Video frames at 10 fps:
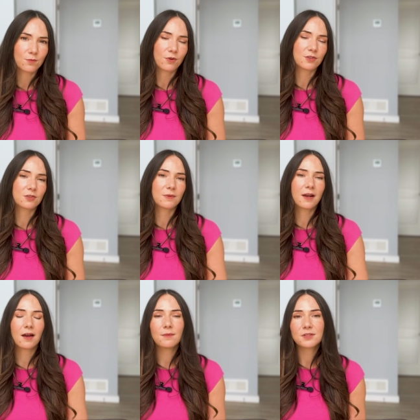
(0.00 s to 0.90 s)
more. So when
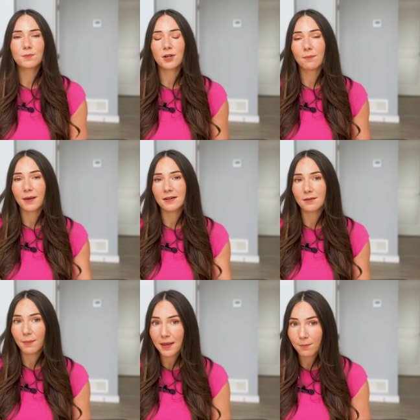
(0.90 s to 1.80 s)
it comes to putting pen to
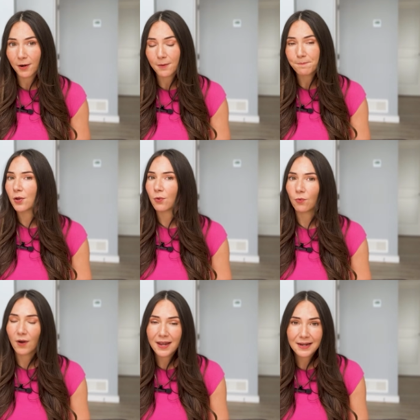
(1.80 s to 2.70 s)
paper,
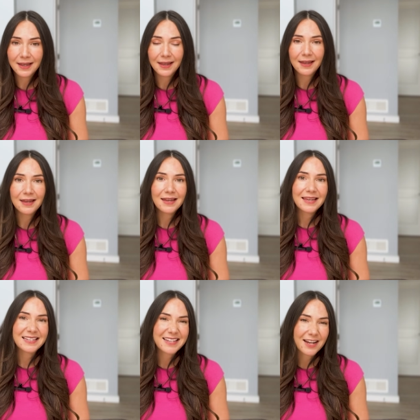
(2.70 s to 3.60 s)
writing
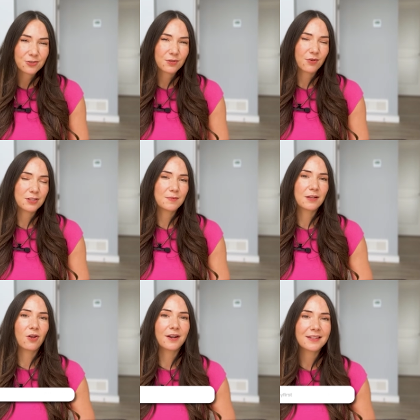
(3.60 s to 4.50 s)
is actually going to be a
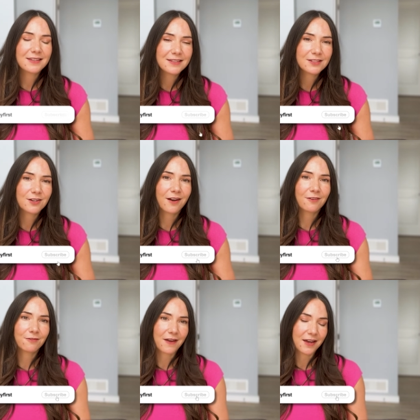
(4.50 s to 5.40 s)
lot easier
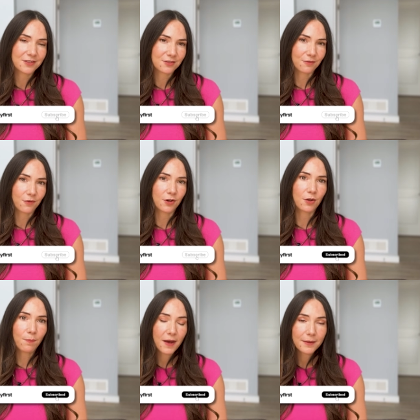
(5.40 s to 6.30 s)
and faster for you.
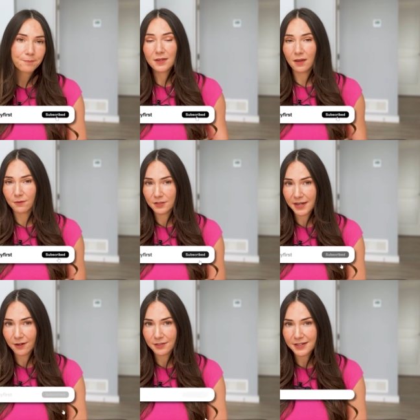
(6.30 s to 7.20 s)
But if you're
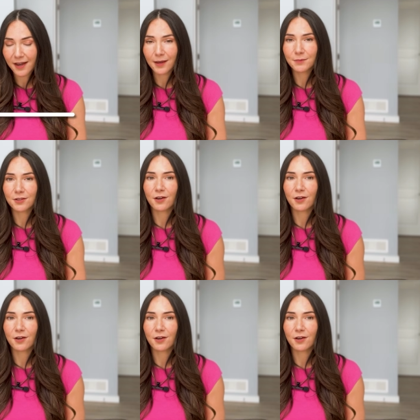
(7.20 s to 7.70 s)
tight on time, you can